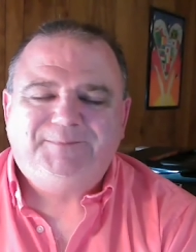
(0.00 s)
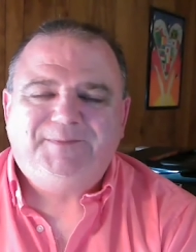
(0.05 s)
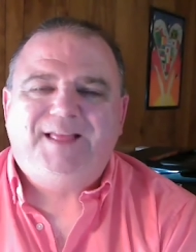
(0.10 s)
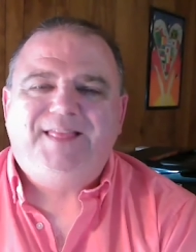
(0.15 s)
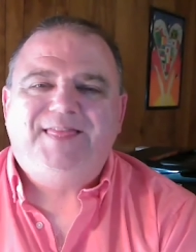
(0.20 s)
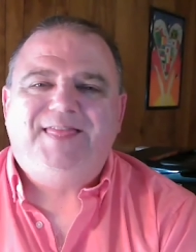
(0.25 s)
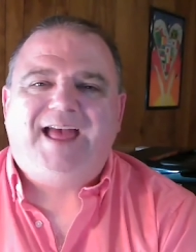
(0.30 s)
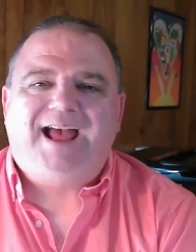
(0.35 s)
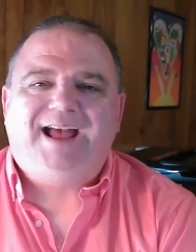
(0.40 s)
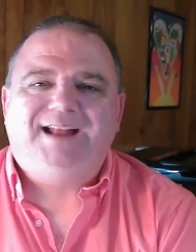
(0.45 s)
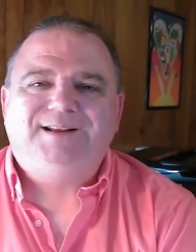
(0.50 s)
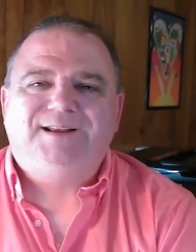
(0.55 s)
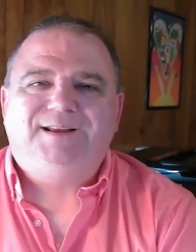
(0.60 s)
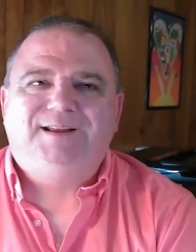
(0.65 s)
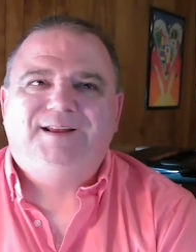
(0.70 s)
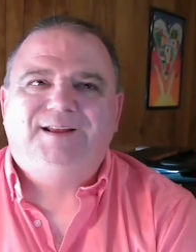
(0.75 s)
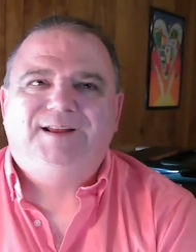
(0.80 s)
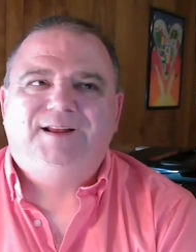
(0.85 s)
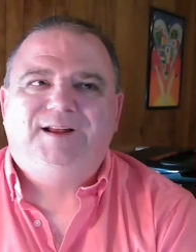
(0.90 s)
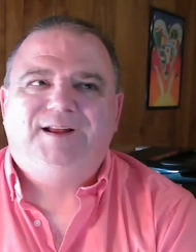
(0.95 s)
that
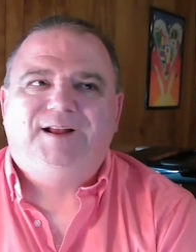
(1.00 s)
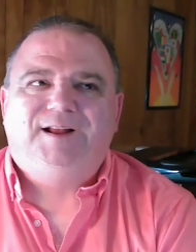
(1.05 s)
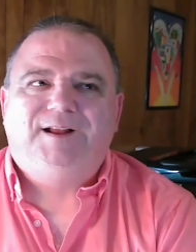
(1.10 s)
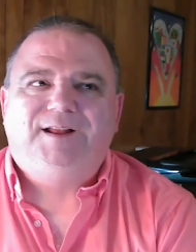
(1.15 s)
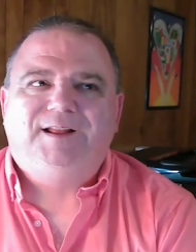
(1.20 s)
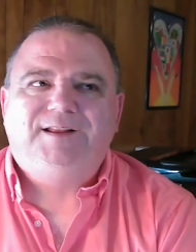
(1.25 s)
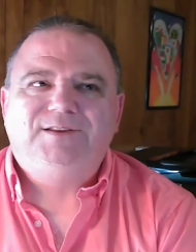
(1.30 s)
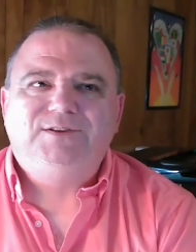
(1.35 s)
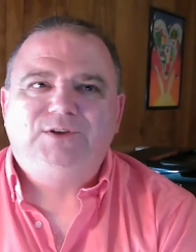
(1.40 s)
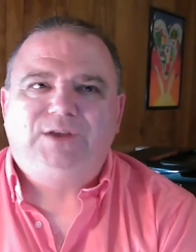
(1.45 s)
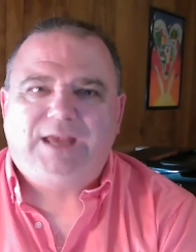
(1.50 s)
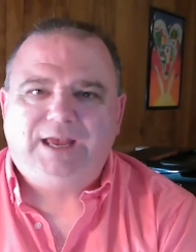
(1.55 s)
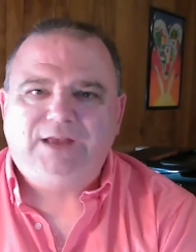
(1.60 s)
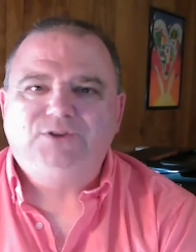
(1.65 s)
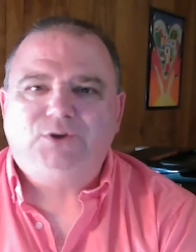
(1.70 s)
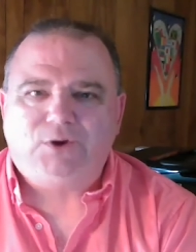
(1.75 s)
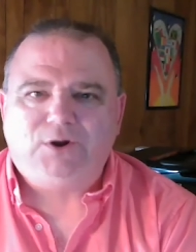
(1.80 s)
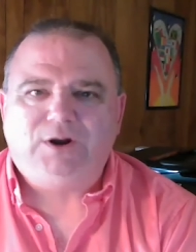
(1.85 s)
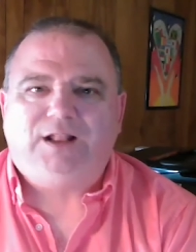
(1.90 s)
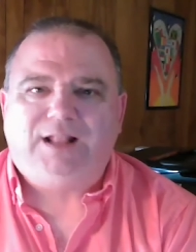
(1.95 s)

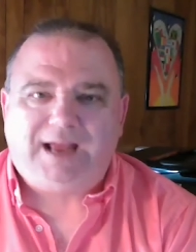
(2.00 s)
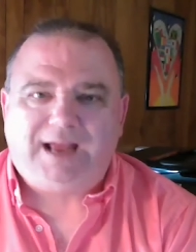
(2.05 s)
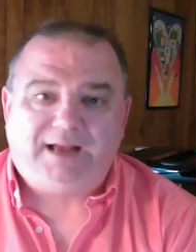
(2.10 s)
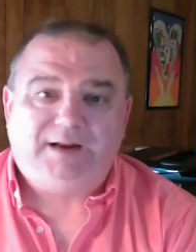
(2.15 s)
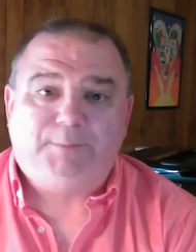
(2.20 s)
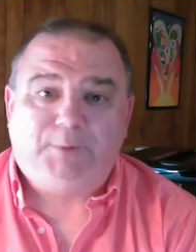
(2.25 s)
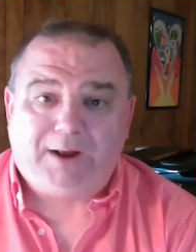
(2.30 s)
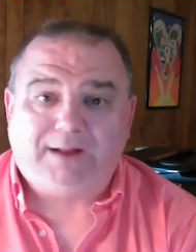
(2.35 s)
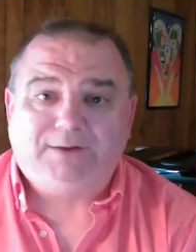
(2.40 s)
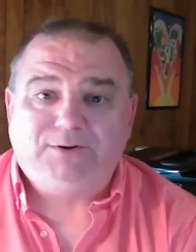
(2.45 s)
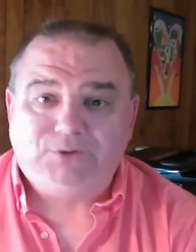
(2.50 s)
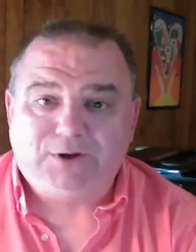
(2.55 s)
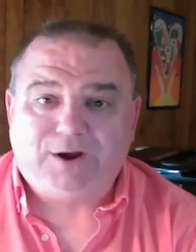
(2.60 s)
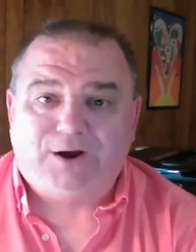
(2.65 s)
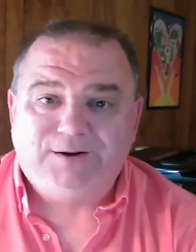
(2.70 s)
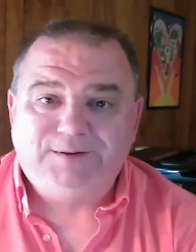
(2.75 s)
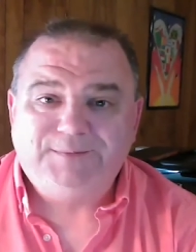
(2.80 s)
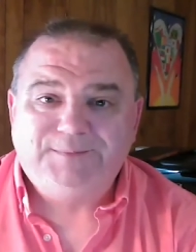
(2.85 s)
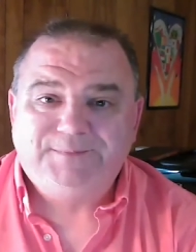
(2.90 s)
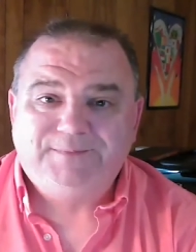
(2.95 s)
kids are going to lie on a practice
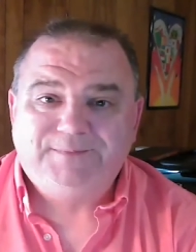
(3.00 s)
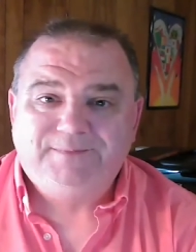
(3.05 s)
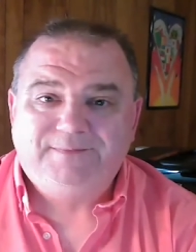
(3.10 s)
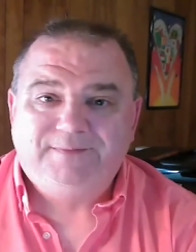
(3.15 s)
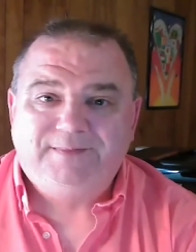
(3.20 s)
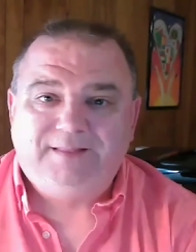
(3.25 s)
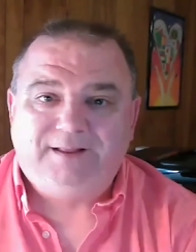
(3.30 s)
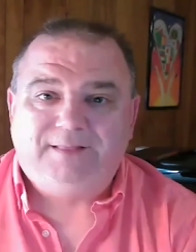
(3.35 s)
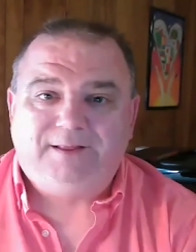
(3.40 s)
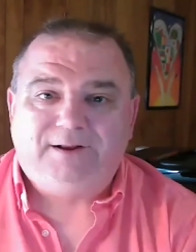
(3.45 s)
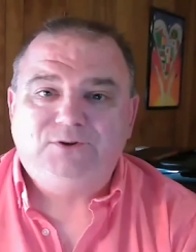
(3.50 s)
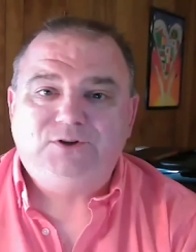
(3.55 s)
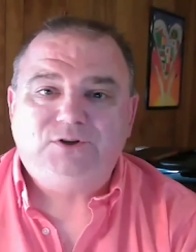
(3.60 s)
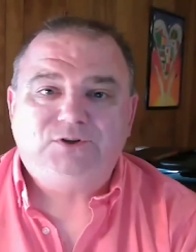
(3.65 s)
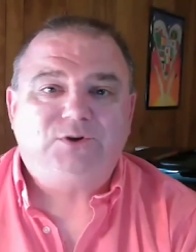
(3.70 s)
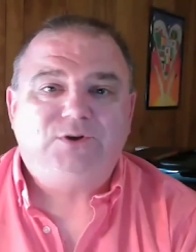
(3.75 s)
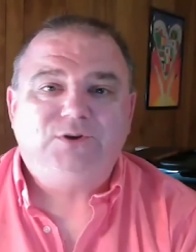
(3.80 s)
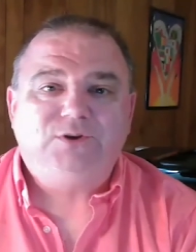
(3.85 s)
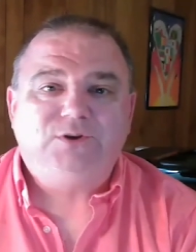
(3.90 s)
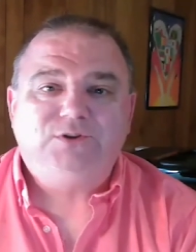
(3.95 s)
card. They're
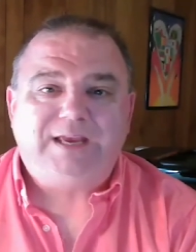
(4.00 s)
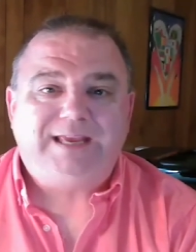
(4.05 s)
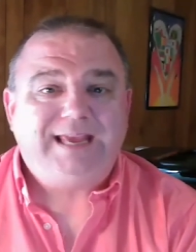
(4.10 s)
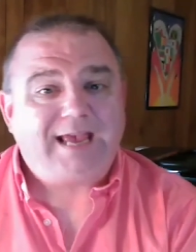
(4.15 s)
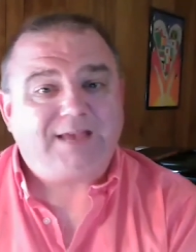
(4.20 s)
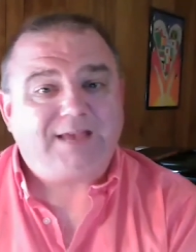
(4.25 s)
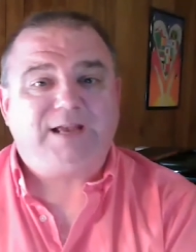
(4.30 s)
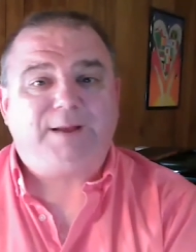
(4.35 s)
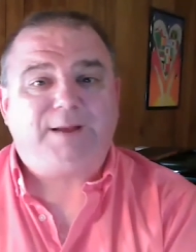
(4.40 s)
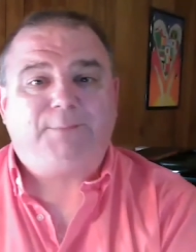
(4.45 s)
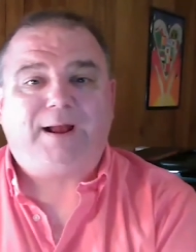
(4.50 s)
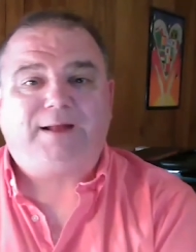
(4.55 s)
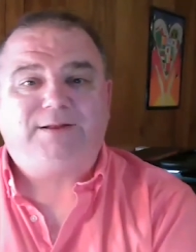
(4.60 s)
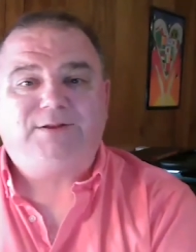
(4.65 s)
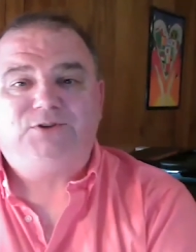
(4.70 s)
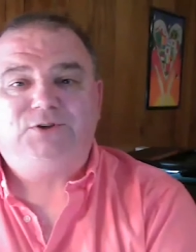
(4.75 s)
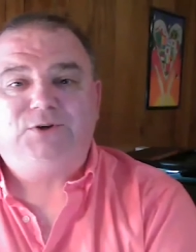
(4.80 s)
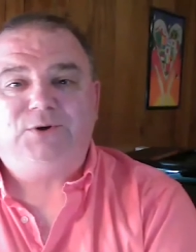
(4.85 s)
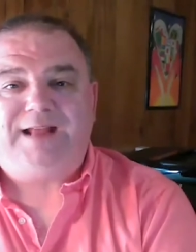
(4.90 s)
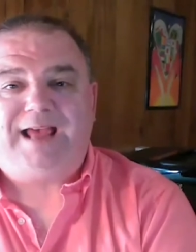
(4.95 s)
just going to say, yes, I
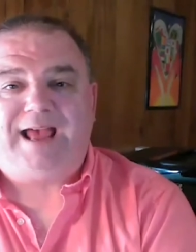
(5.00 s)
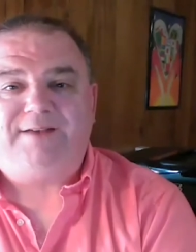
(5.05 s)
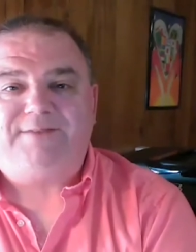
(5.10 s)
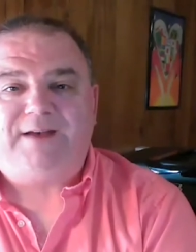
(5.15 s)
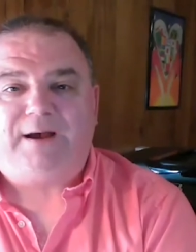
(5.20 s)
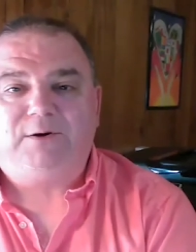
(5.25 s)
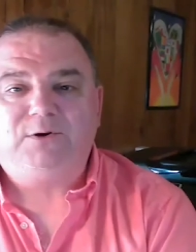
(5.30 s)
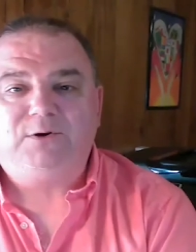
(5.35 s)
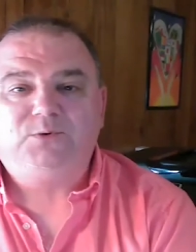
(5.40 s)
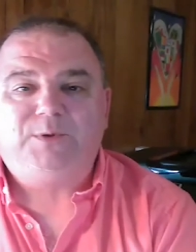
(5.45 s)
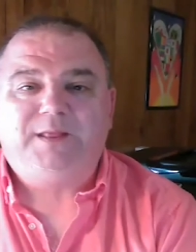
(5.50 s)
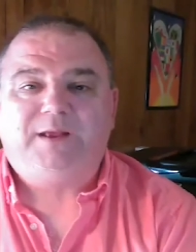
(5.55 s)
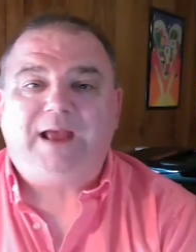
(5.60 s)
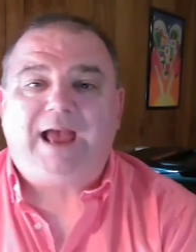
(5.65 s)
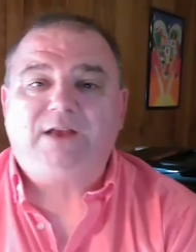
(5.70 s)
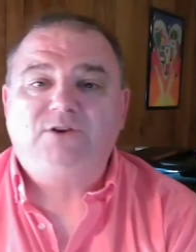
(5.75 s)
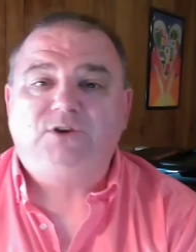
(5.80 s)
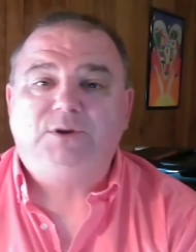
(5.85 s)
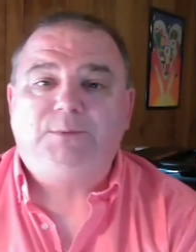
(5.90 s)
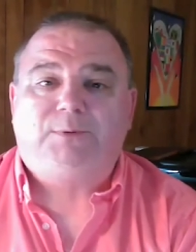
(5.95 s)
practiced two and a half hours when they
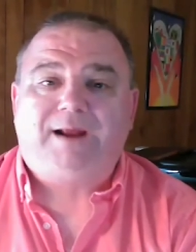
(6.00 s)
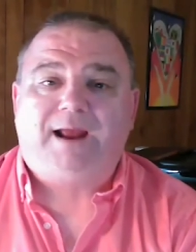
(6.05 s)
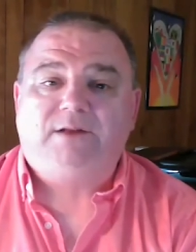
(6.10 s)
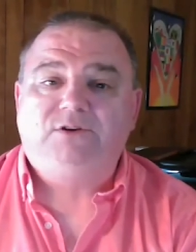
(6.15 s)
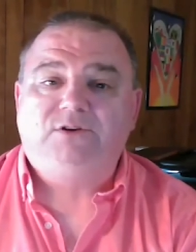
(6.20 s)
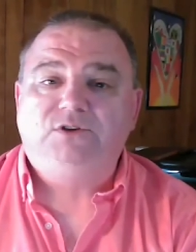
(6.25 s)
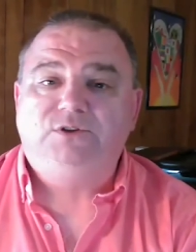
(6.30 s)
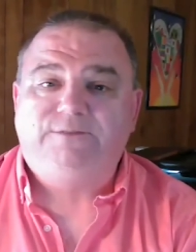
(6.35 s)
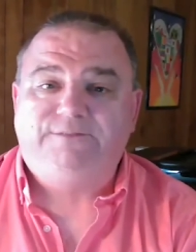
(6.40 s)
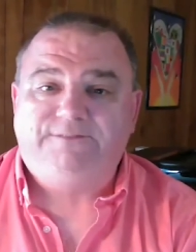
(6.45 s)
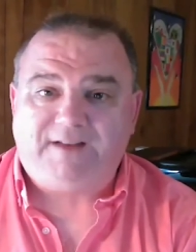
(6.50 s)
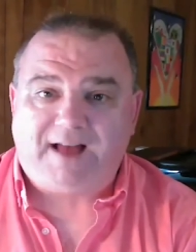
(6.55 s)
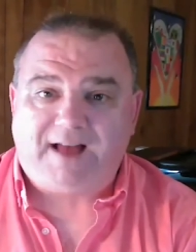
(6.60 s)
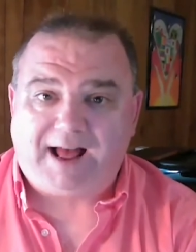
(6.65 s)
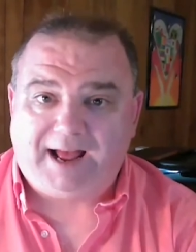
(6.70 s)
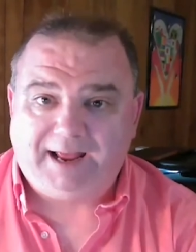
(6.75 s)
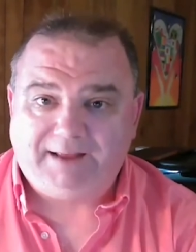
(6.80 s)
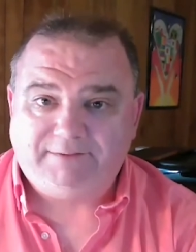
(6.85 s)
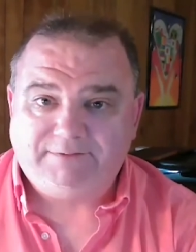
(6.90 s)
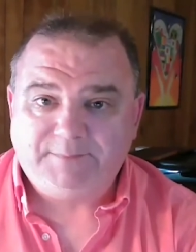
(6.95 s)
actually practiced
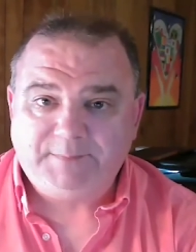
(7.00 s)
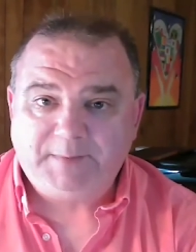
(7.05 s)
five.